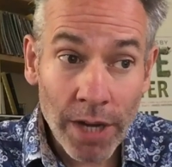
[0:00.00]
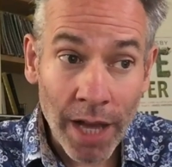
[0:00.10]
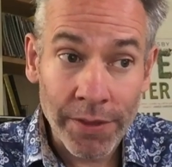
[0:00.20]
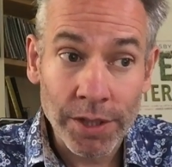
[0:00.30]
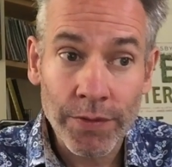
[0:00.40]

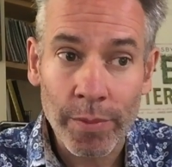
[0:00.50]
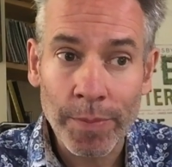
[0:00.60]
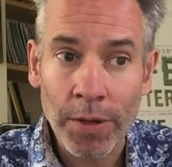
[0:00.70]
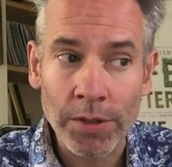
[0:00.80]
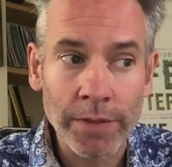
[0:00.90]
others from a
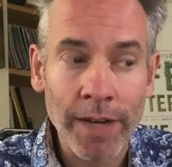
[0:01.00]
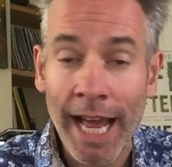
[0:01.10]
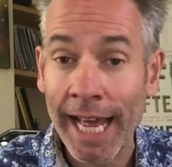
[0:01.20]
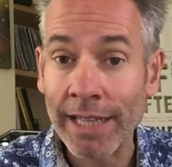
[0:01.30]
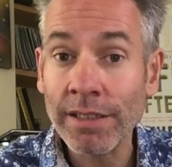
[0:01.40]
plot of
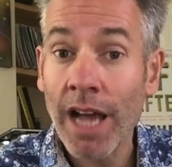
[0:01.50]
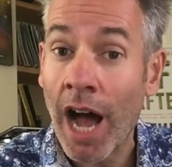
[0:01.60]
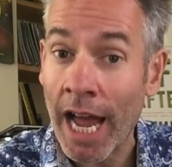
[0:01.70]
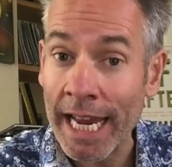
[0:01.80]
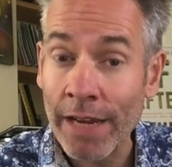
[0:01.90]
land,
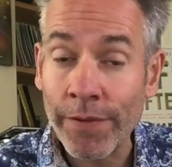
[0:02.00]
i.e.